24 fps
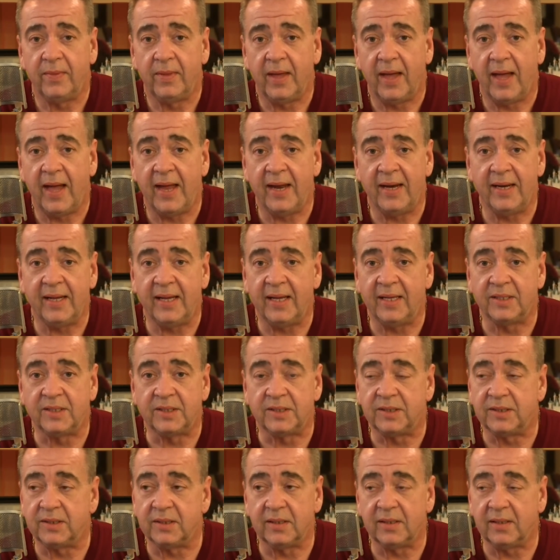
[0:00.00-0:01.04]
And
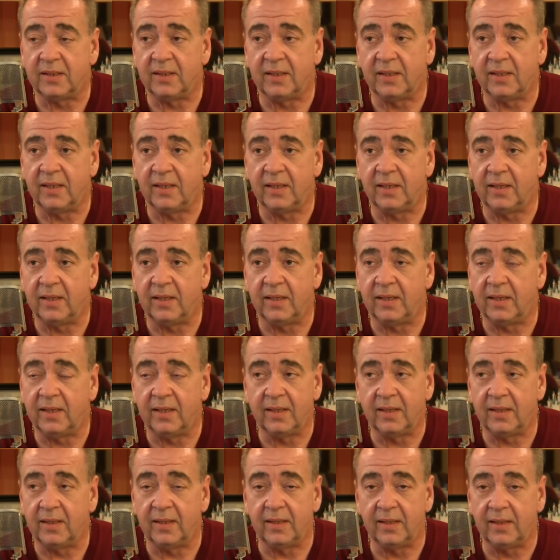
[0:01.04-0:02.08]
it's
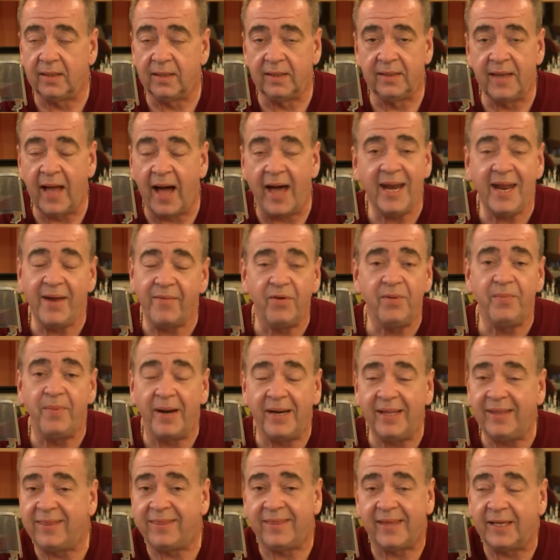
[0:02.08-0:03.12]
not
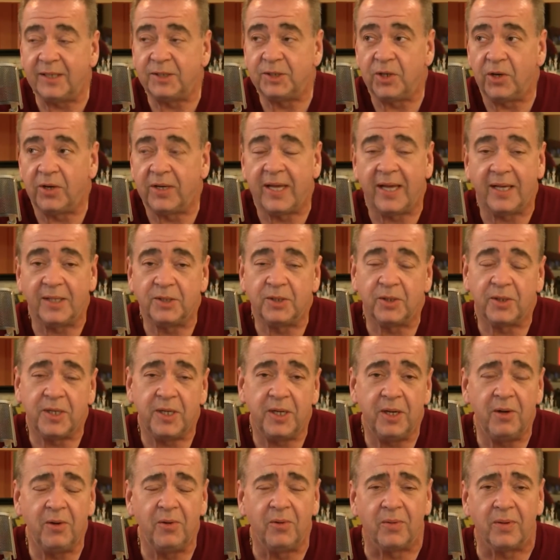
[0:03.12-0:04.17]
everybody thinks your kids are
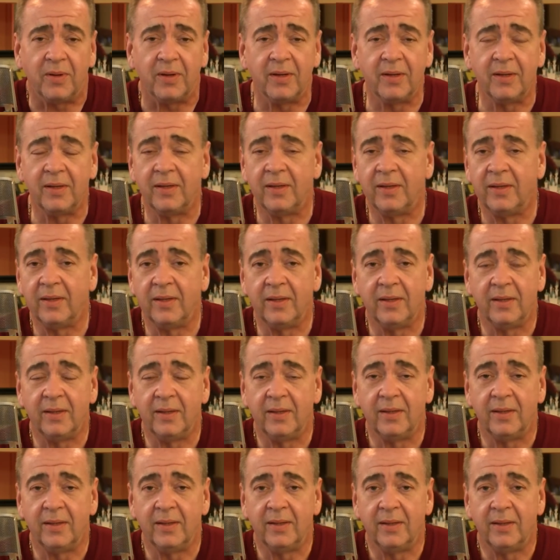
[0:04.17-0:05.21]
cute.
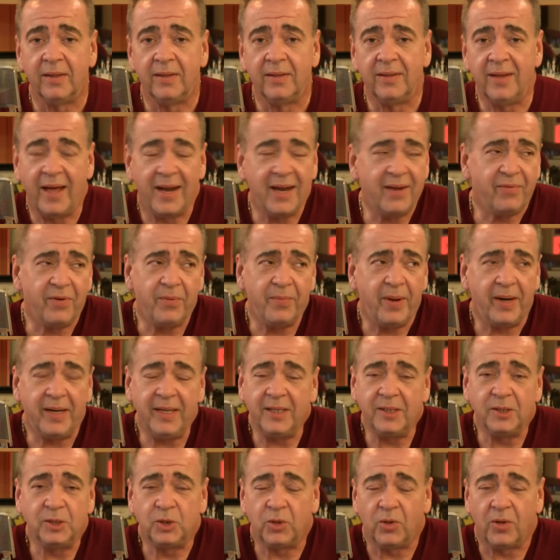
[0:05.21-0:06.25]
Not
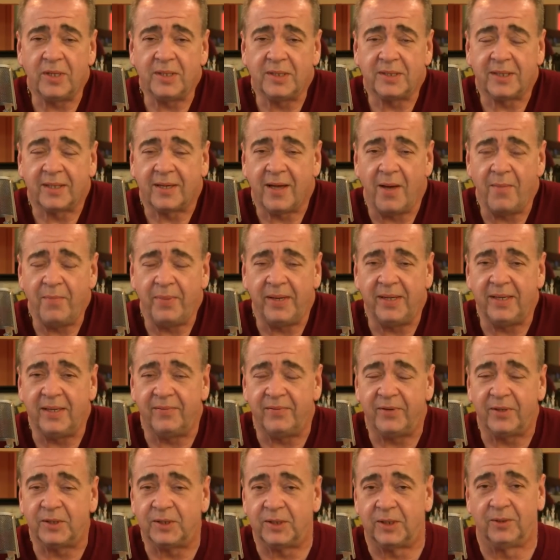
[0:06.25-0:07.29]
everybody enjoys the company
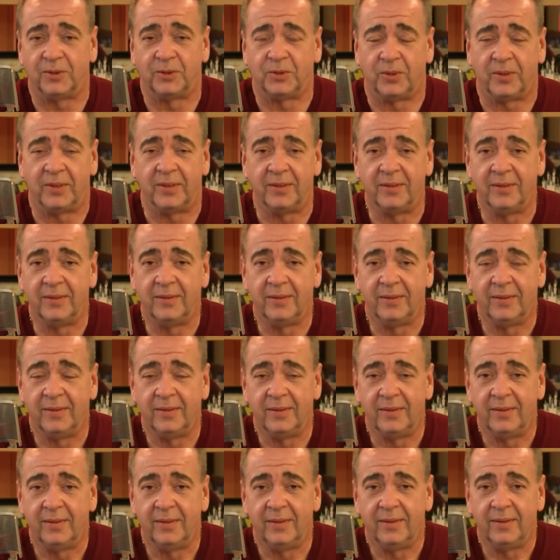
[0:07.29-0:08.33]
of your children
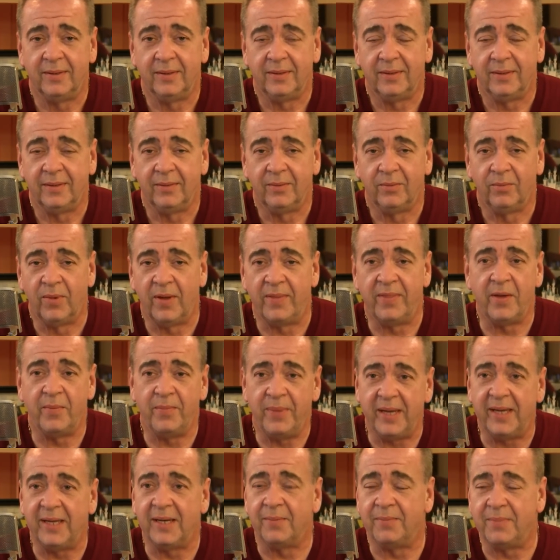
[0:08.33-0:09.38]
when they're
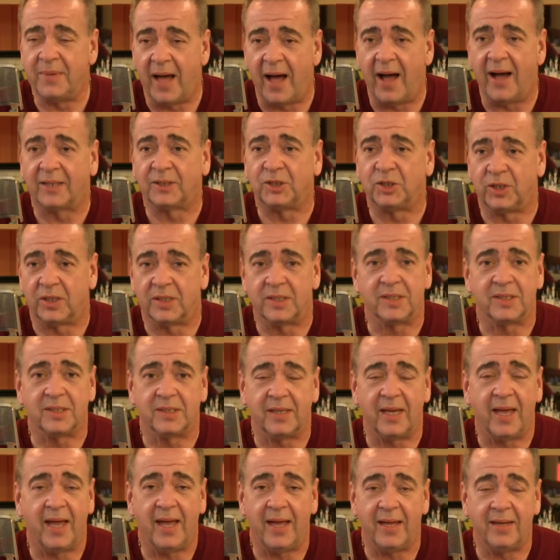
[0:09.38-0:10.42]
being obnoxious.
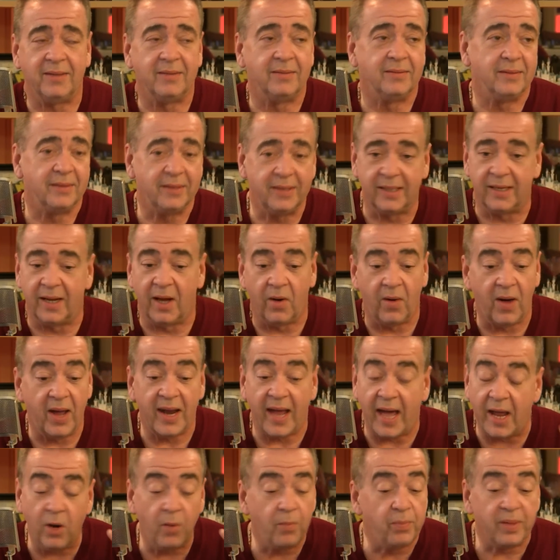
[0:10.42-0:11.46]
And
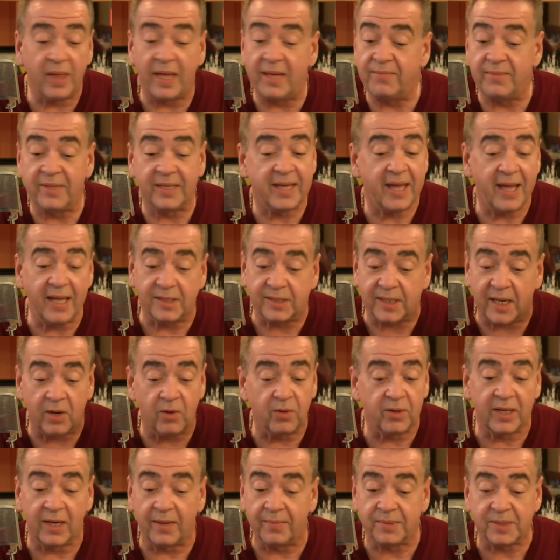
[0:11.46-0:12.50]
I don't blame the kids. I
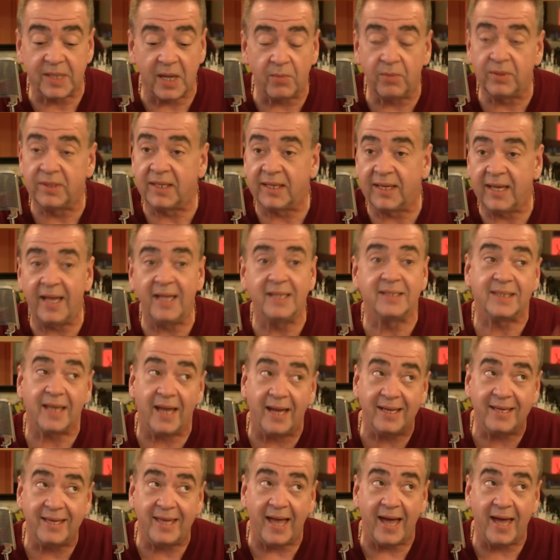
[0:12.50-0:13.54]
don't get upset with the kids.
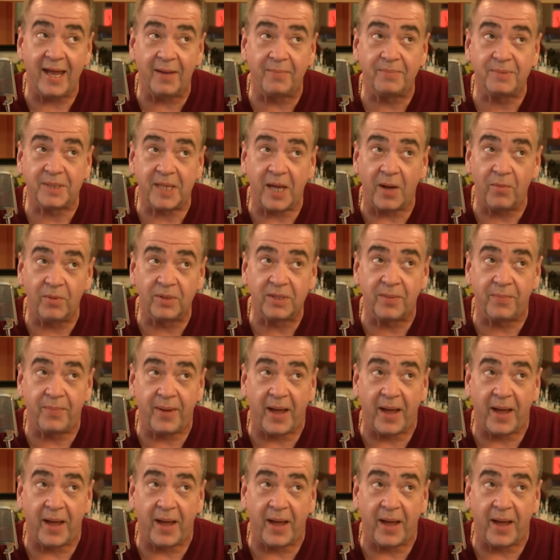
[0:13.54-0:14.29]
I get upset with the parents.